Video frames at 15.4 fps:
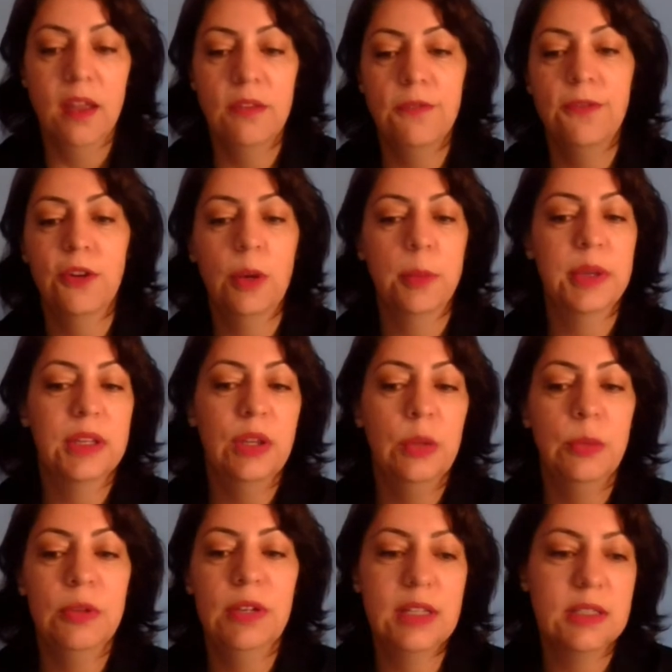and from
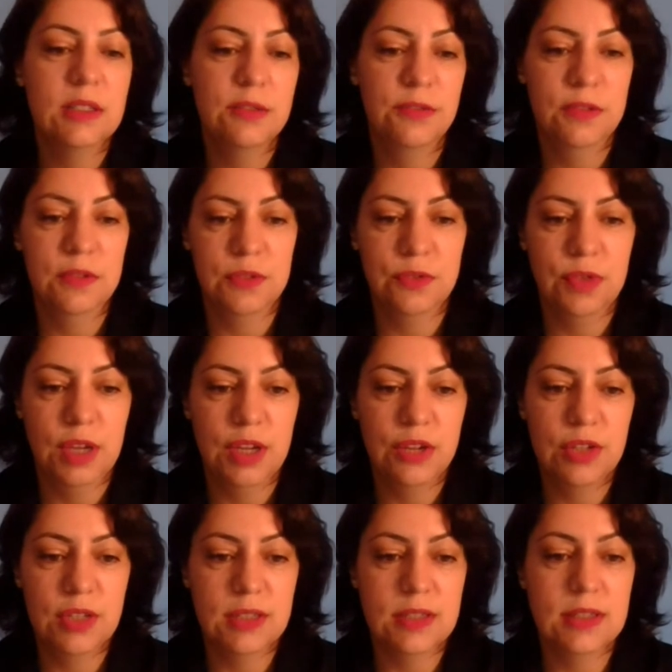accumulated
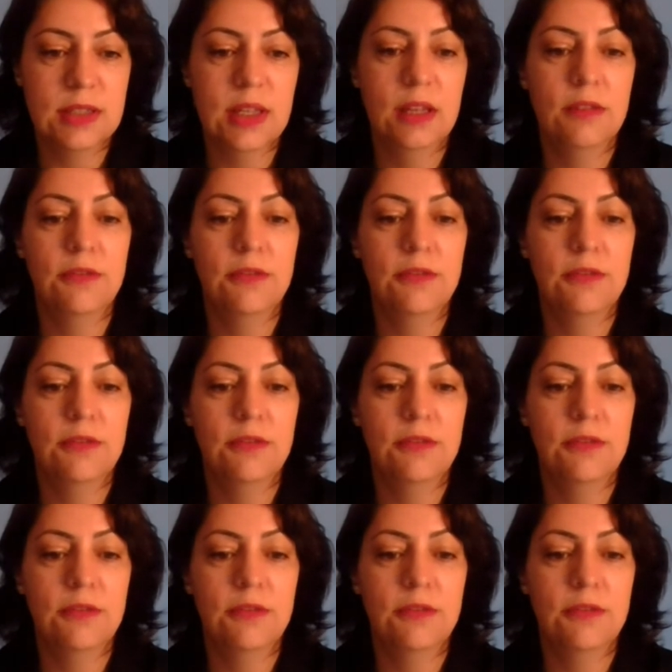frustrations,